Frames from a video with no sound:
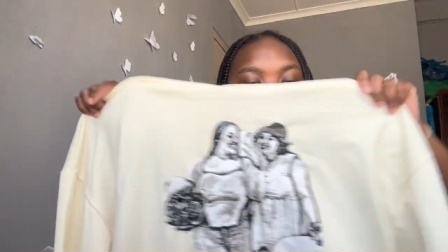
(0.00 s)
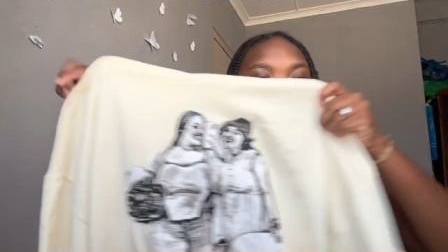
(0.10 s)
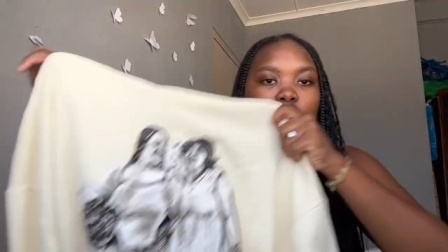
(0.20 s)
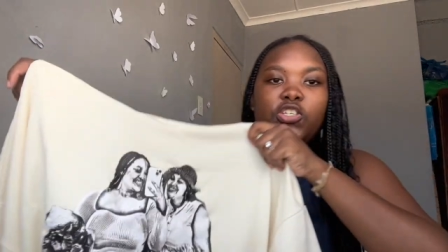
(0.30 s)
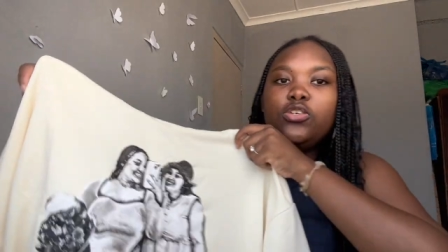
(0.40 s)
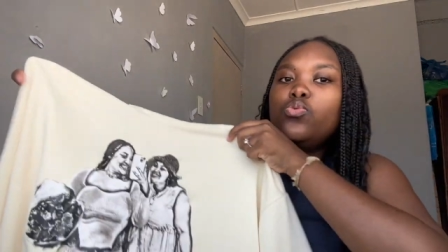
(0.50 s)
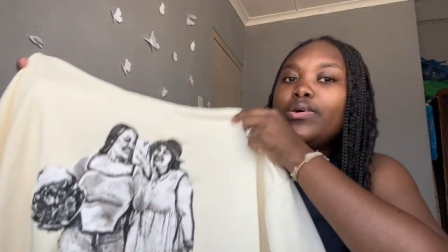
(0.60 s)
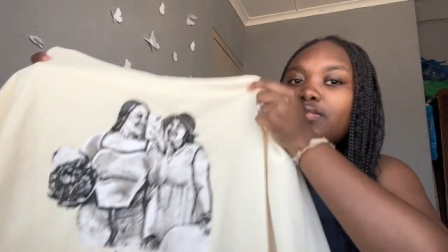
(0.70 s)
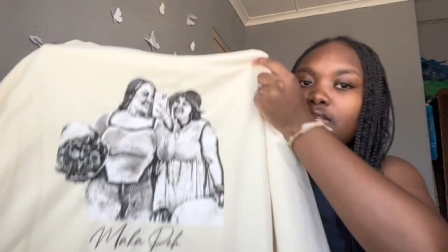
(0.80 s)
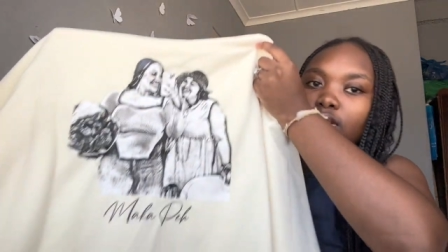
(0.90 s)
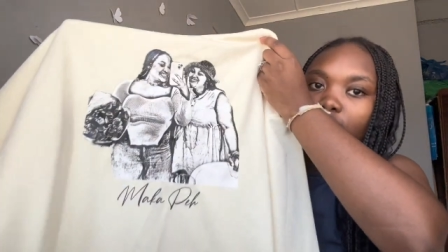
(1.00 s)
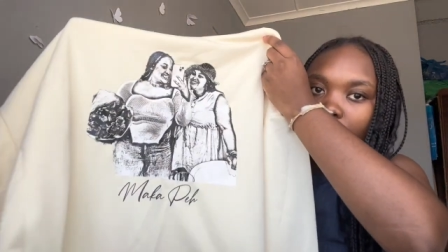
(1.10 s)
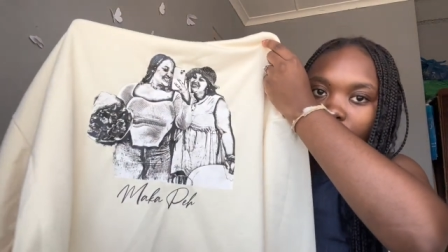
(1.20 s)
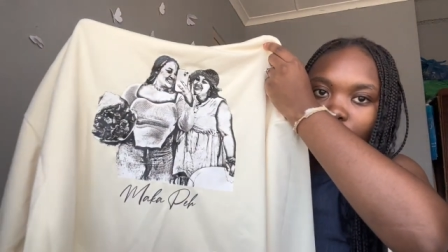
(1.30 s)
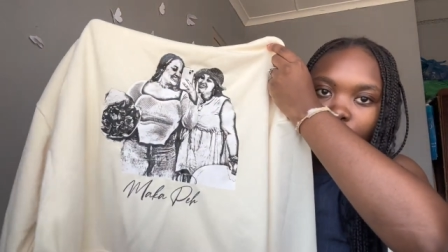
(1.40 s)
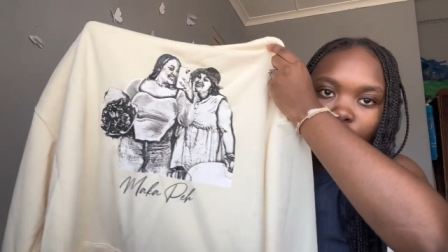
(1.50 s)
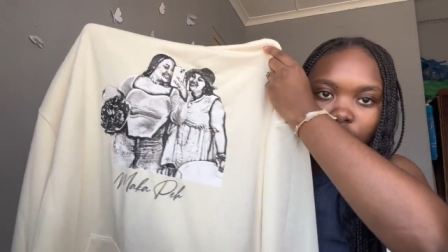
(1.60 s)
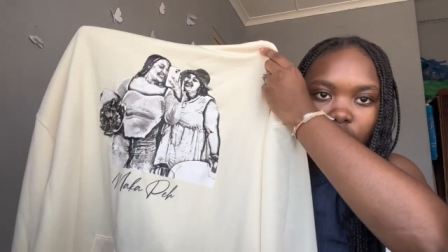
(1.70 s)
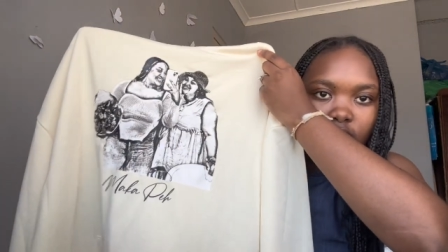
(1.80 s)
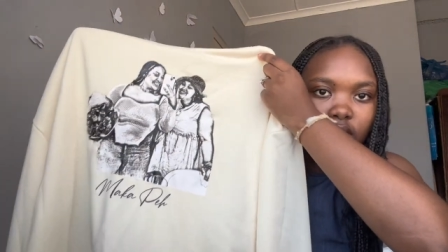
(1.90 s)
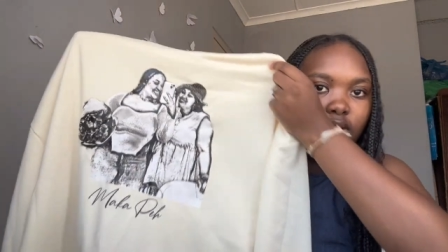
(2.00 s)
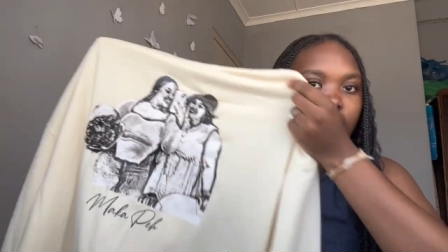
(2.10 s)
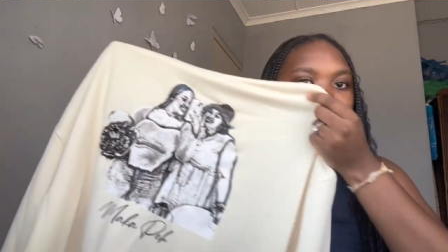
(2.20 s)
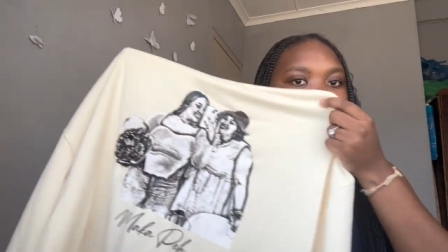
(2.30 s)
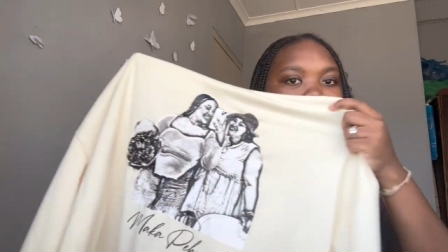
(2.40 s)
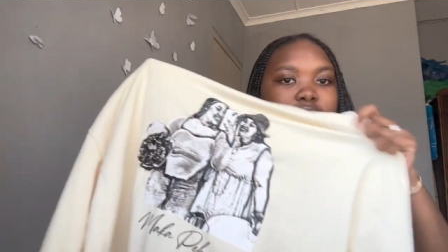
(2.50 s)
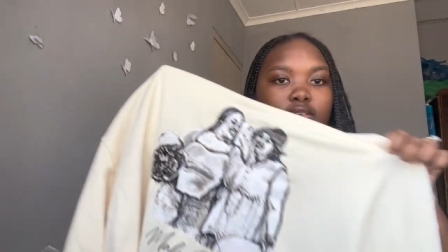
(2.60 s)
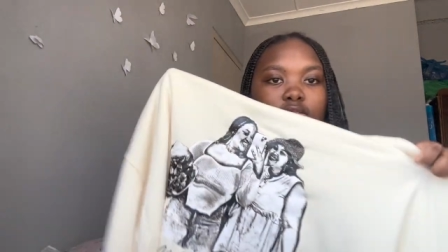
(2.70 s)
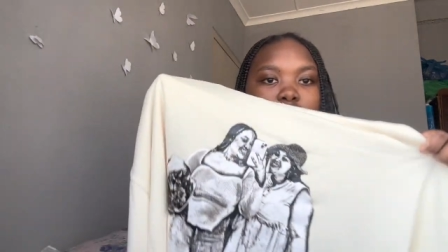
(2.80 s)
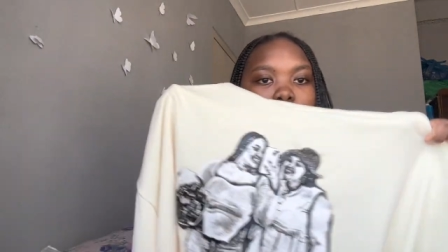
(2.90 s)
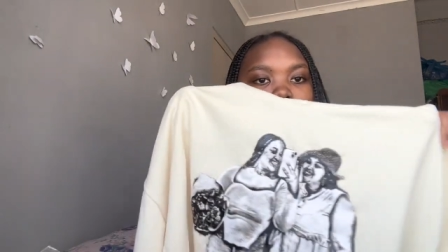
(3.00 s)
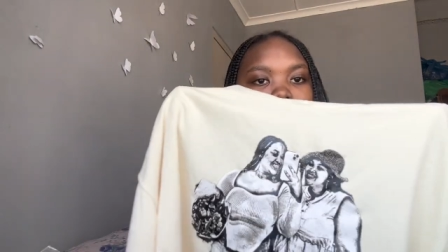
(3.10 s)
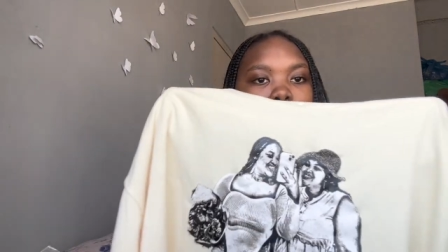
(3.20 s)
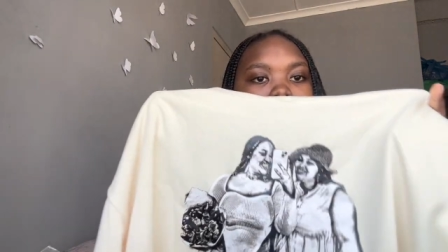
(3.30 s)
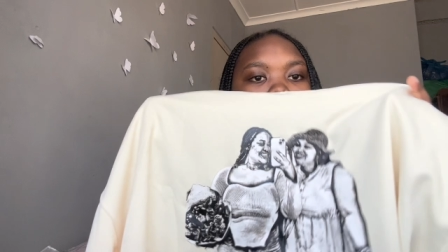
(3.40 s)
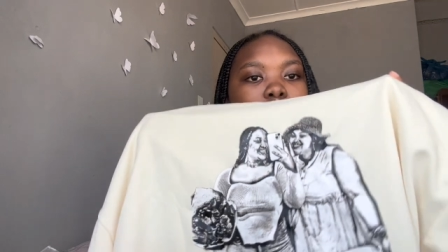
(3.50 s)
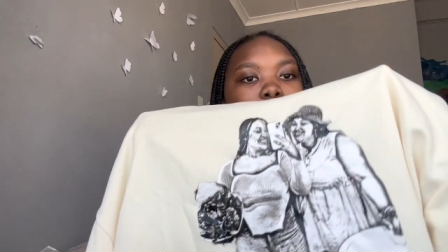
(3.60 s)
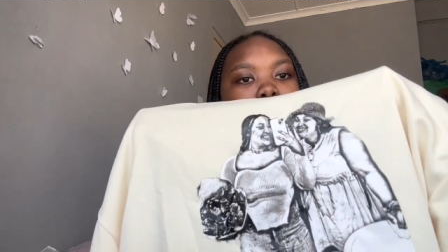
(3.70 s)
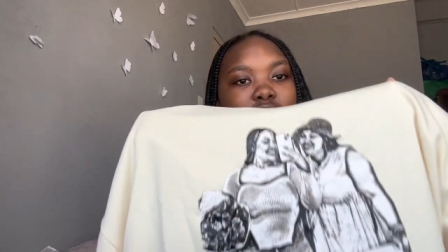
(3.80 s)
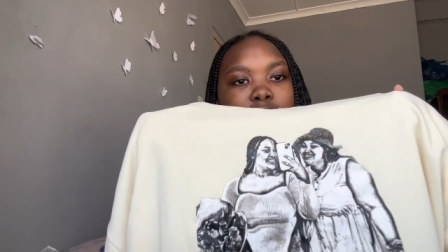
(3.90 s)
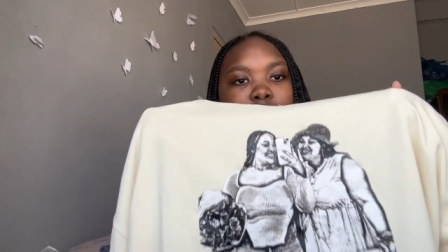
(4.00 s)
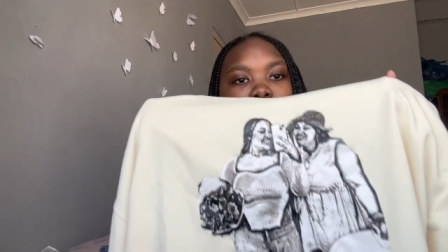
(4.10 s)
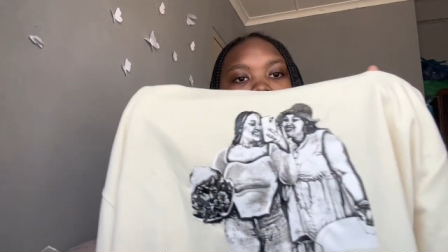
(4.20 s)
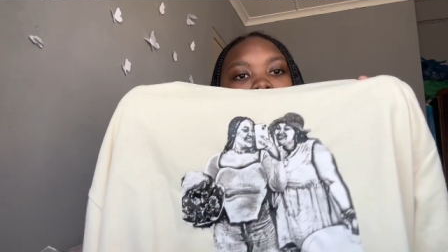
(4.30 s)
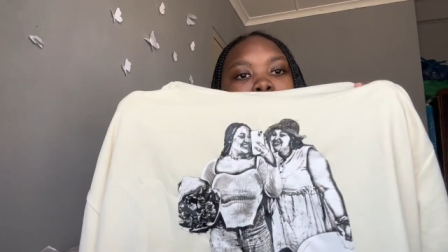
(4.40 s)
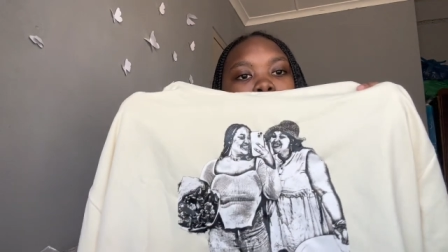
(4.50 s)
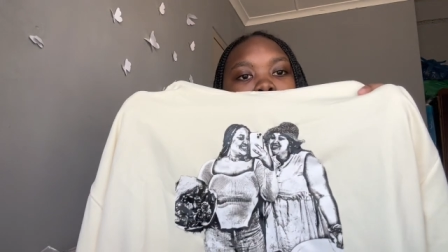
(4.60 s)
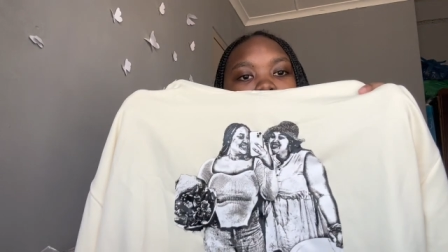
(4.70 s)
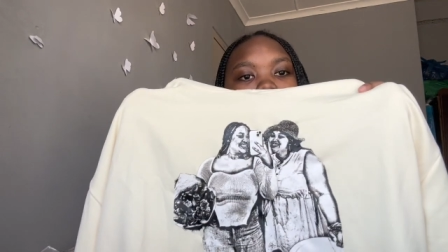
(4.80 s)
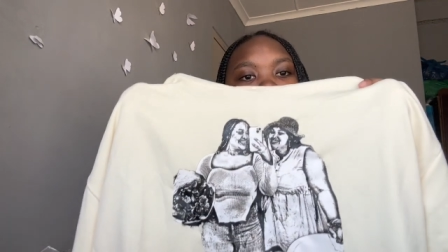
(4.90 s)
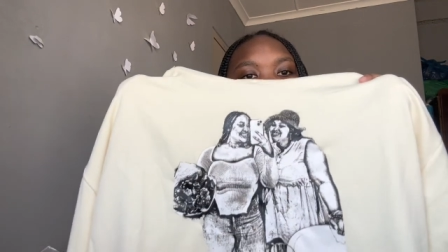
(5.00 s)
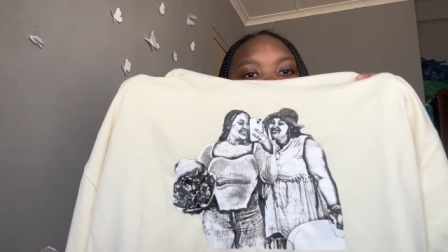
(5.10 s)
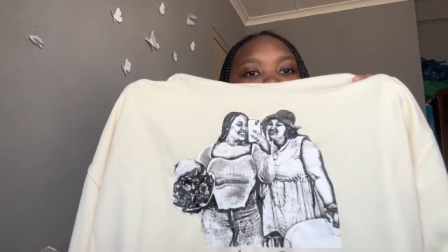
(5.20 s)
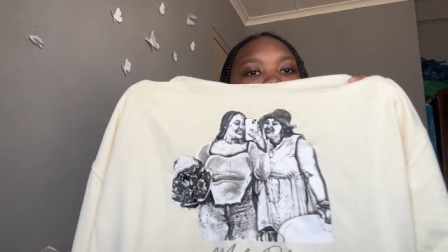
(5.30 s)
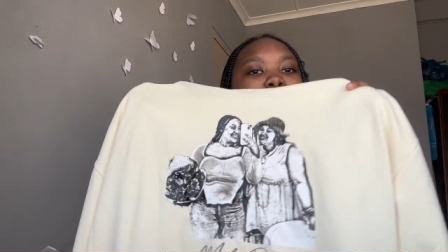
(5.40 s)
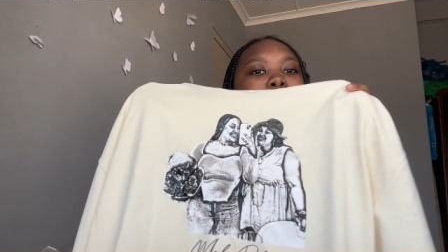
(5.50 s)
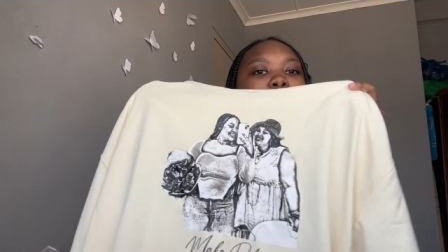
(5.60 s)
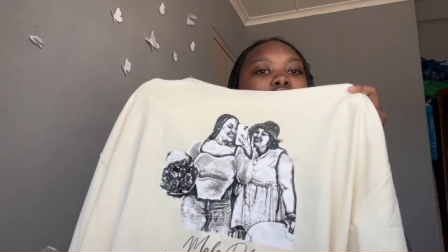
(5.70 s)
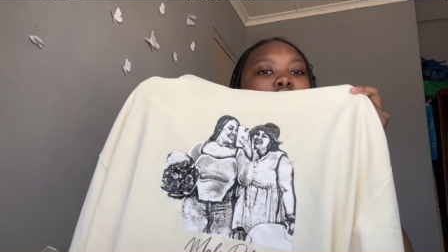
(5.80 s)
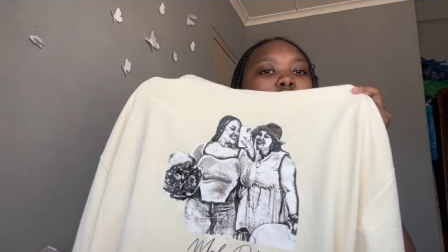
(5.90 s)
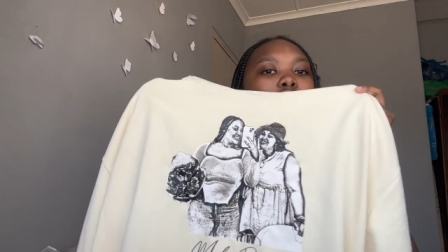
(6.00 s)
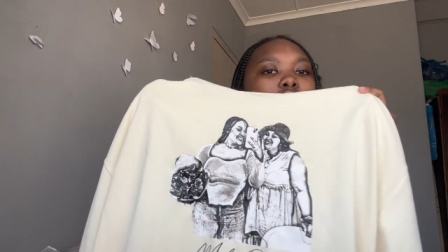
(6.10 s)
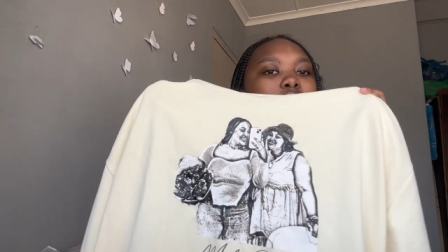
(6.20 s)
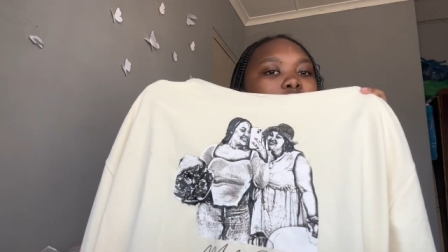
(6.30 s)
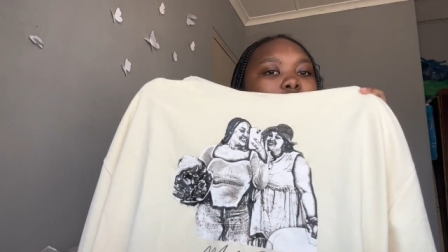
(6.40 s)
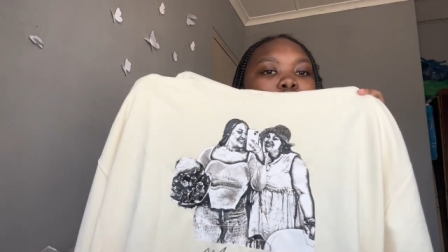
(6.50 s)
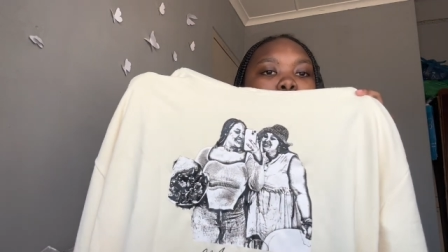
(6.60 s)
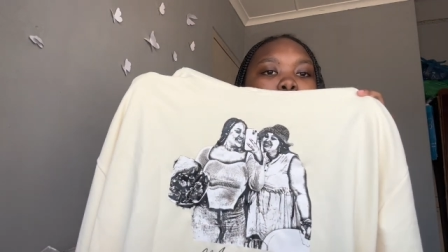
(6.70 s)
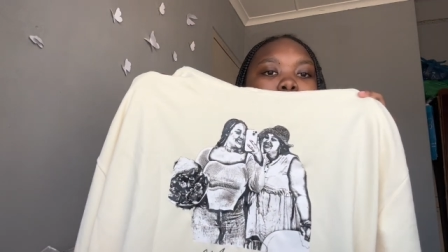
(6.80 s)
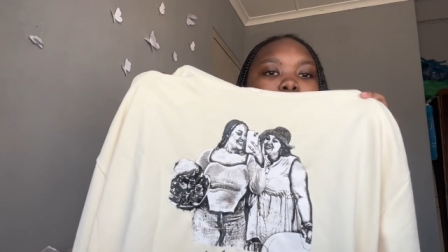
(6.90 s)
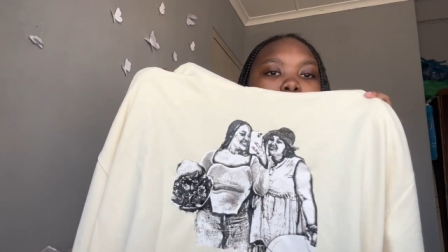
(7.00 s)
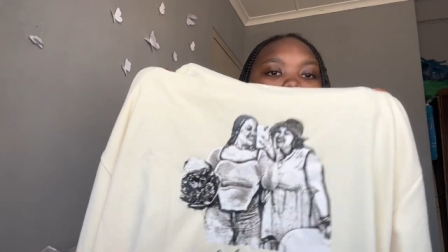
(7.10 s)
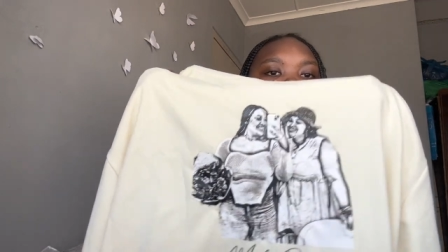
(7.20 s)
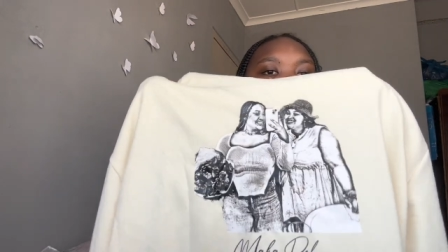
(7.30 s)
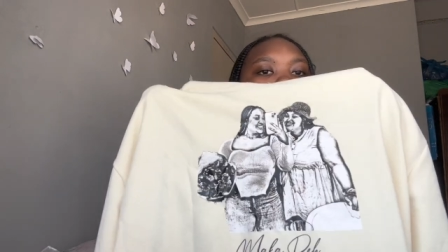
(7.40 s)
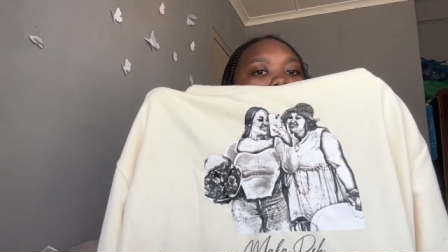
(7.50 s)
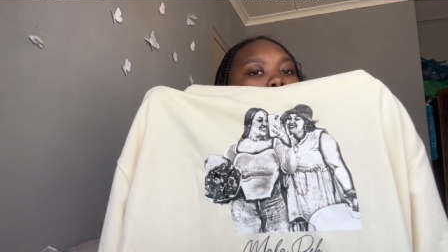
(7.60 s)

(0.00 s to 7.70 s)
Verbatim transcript: she wanted on her hoodie because i did tell her that i'm gonna get her something so i was like pick a picture that you want on your